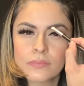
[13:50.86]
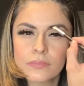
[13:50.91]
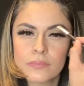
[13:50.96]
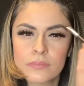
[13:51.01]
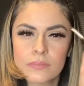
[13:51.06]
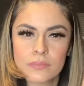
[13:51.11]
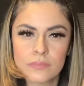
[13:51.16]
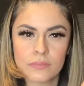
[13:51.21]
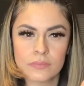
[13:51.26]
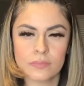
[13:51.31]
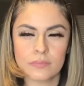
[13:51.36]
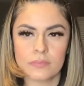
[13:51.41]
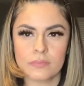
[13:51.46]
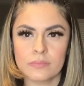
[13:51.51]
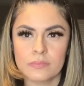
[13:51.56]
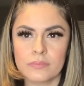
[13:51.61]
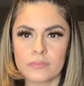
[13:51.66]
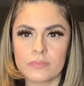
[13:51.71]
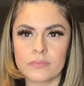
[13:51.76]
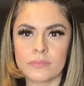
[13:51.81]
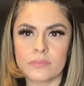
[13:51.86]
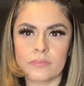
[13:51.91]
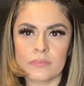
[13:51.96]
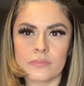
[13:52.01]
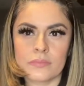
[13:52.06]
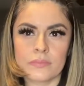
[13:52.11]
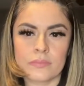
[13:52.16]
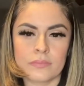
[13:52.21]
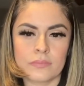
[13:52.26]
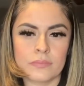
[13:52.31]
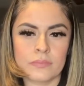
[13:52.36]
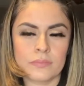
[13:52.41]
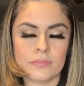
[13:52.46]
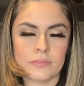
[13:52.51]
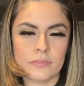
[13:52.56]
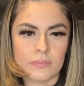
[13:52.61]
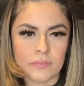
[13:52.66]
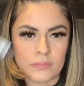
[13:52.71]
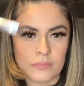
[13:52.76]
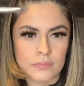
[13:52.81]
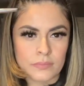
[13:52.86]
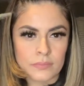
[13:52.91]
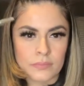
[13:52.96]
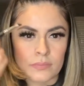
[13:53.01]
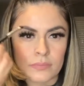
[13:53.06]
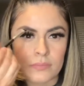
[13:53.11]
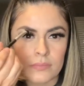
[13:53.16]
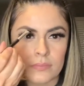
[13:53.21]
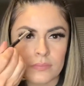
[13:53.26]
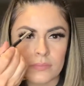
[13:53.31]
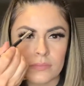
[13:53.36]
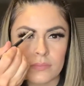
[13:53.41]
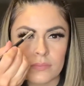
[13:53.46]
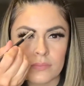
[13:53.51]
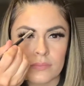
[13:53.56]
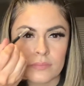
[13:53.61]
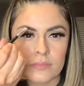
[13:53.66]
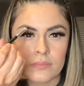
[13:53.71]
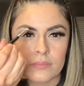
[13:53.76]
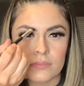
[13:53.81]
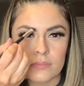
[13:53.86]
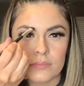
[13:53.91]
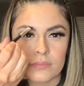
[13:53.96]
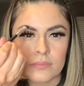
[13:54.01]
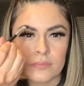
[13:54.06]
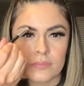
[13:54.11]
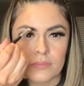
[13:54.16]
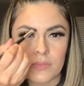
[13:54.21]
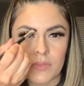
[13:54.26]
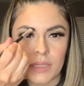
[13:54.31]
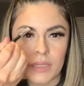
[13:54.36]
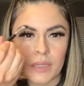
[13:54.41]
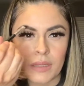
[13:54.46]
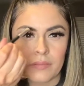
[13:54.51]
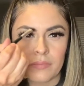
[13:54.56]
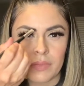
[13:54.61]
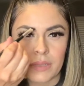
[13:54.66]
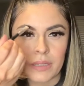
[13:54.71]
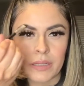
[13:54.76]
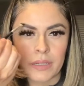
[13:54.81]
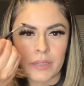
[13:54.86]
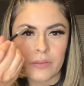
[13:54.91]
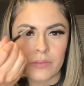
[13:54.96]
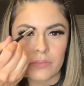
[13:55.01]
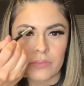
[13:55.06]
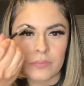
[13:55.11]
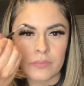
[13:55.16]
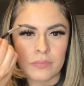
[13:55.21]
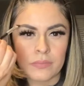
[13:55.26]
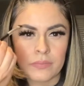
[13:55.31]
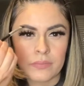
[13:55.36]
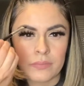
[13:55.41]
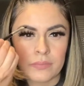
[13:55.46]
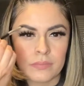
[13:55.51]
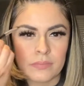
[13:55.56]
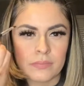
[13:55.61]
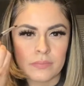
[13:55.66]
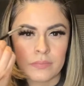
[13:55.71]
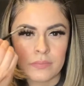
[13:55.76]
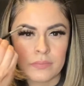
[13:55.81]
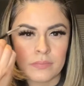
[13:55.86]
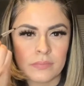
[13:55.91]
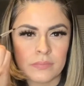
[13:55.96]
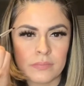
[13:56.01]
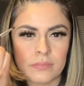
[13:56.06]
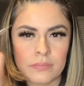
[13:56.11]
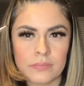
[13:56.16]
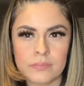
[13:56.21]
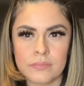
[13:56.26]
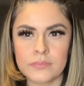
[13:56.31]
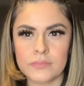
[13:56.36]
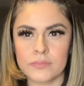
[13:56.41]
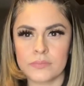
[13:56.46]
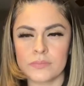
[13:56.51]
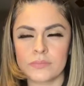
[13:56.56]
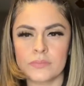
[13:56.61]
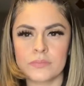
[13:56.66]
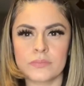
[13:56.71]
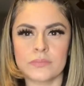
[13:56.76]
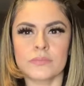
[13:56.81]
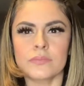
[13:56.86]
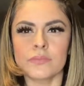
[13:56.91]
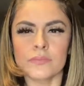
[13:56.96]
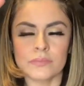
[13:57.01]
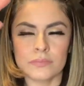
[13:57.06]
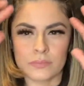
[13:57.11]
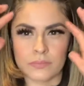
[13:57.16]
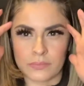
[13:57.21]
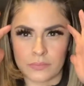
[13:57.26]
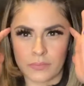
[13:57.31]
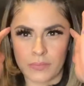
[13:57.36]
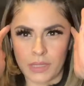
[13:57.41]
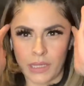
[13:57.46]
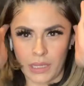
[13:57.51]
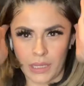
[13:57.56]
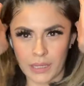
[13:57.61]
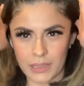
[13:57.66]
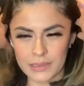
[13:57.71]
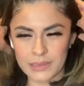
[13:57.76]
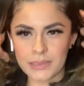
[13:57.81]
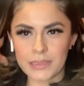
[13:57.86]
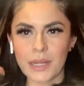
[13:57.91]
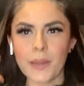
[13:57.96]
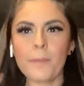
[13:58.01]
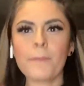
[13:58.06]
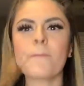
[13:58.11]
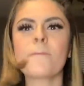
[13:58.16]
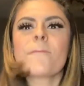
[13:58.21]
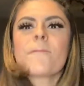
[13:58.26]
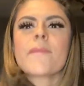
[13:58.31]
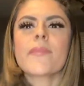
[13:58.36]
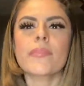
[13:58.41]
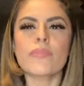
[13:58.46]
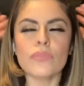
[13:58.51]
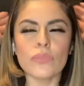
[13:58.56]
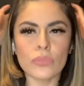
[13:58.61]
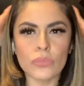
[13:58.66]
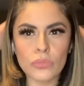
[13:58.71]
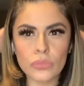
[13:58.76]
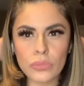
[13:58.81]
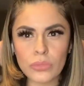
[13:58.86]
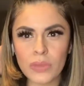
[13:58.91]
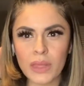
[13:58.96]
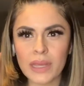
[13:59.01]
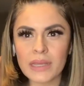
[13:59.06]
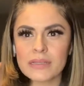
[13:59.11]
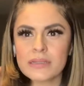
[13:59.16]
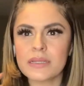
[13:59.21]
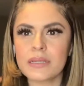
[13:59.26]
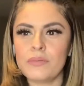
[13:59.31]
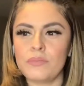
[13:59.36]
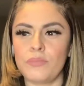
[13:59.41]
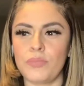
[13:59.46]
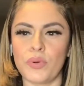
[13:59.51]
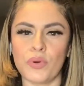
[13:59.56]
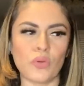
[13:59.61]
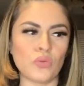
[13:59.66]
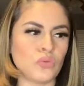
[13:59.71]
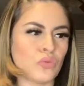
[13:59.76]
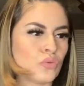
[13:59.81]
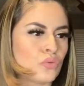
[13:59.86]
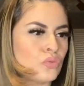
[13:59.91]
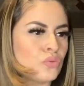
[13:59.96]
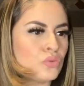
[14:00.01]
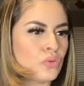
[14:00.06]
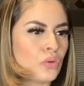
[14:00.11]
Okay, just to top it off real quick. And boom. There you have it. Let me do a little more blush.